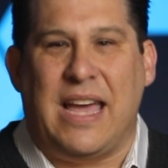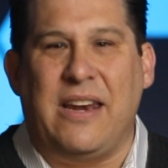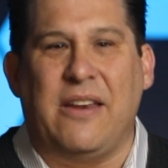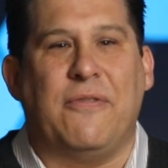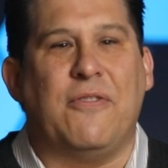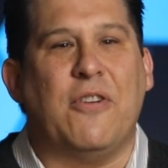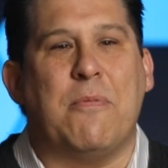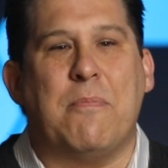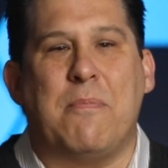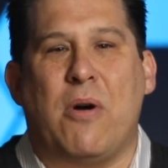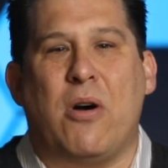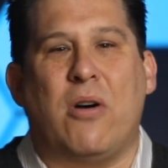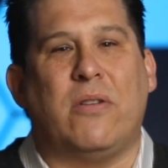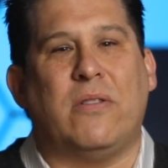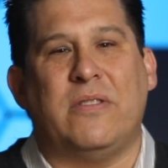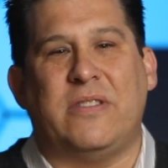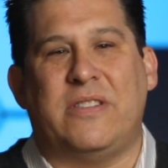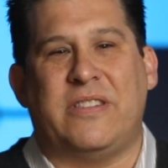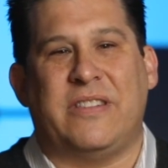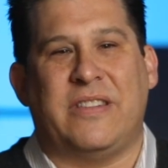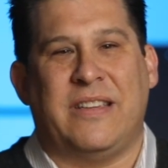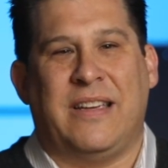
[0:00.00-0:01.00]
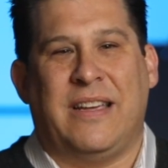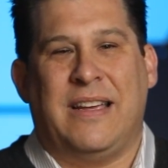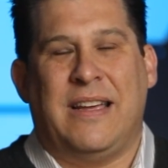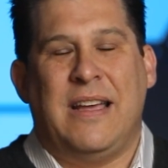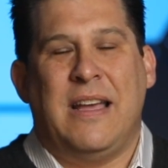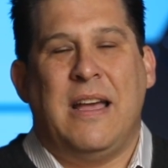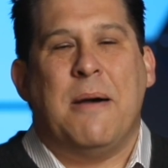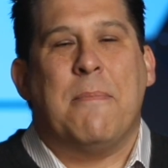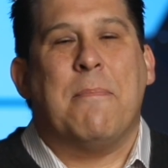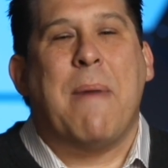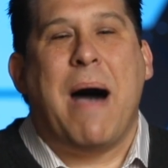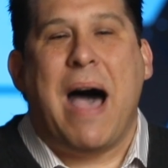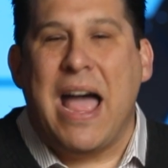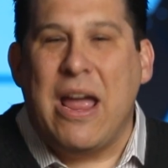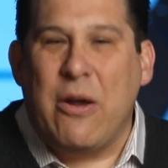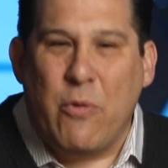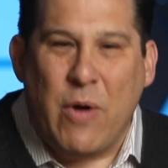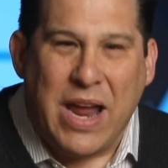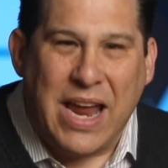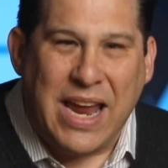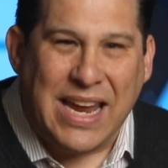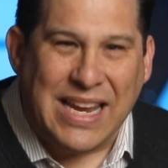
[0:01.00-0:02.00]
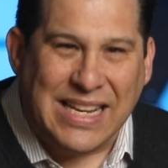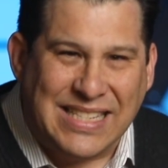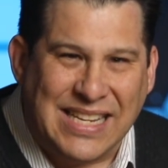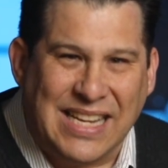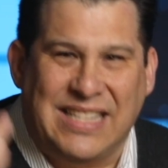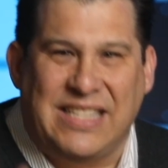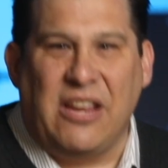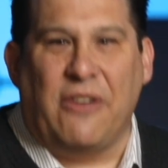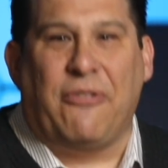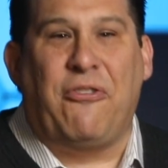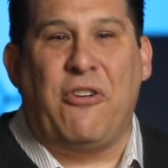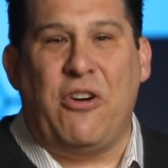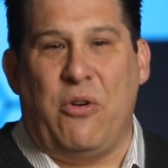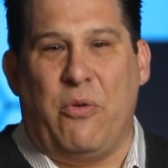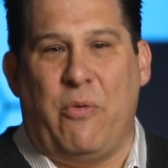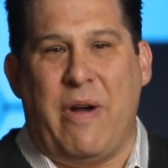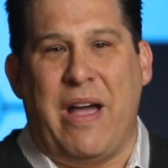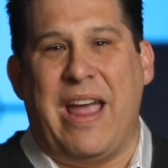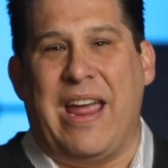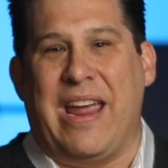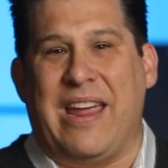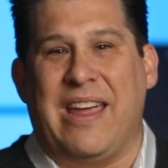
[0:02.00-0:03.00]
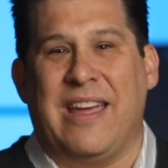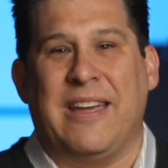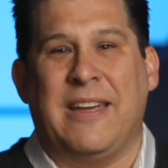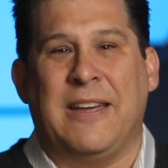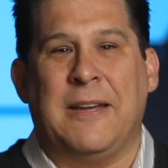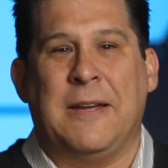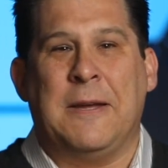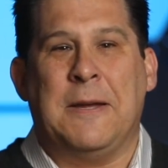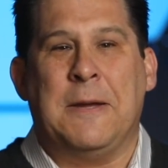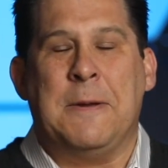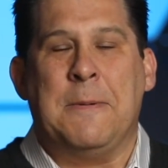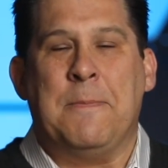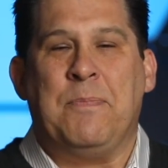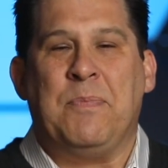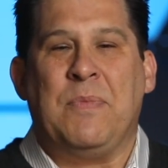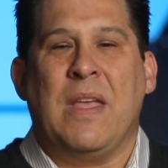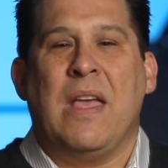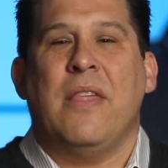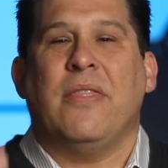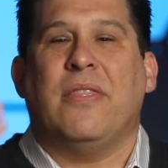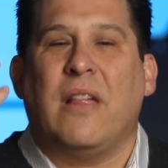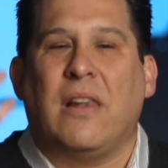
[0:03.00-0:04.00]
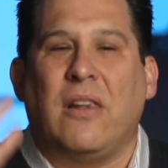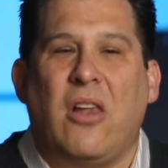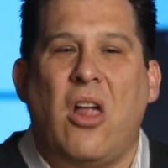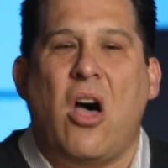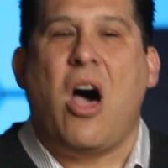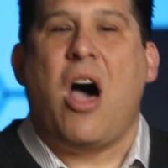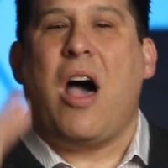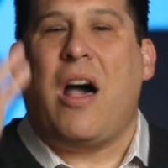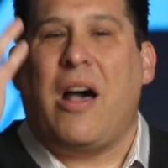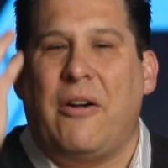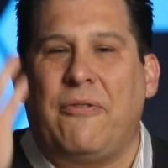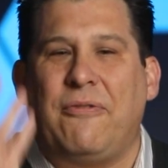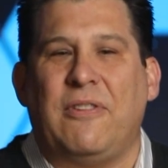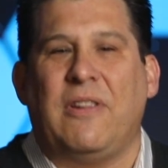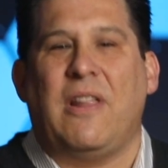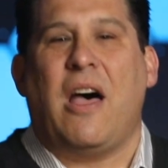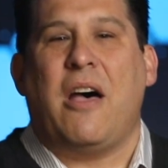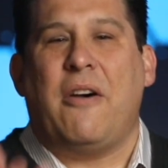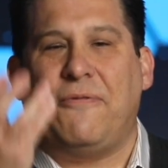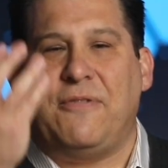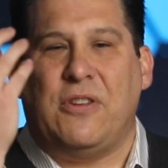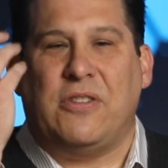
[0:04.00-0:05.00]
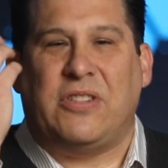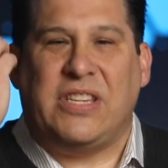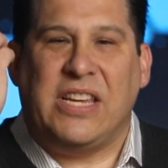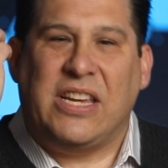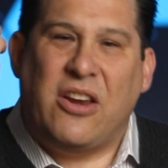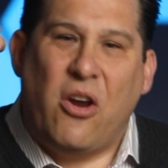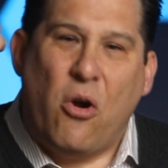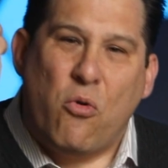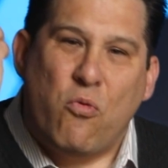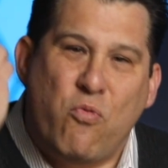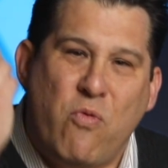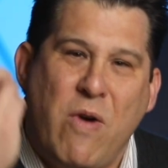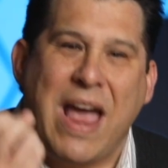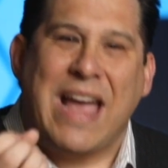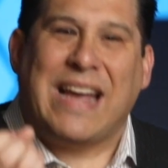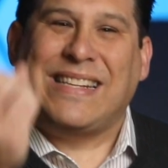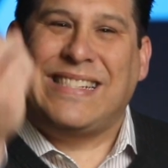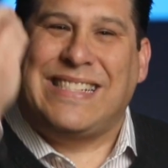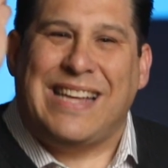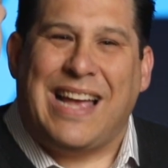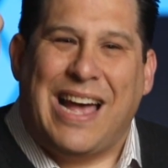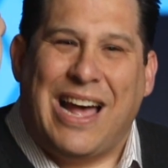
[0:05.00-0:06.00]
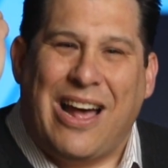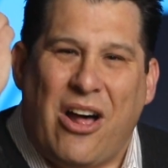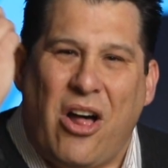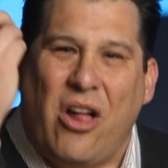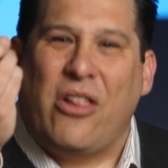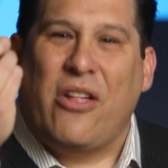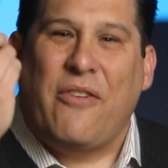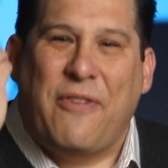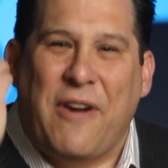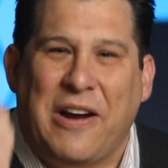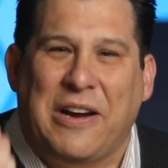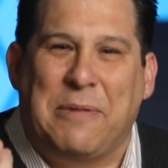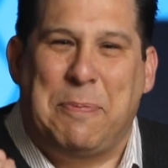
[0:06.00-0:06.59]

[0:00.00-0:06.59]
any of your molds. My way is a different way. The law of love, you see, wrecks all of our